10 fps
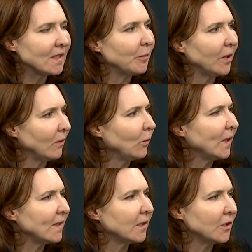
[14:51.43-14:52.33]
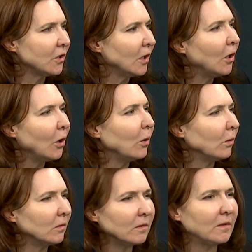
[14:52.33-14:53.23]
but with such low
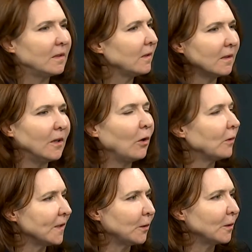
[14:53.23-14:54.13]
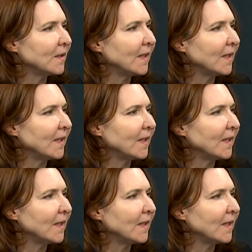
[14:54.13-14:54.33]
resource.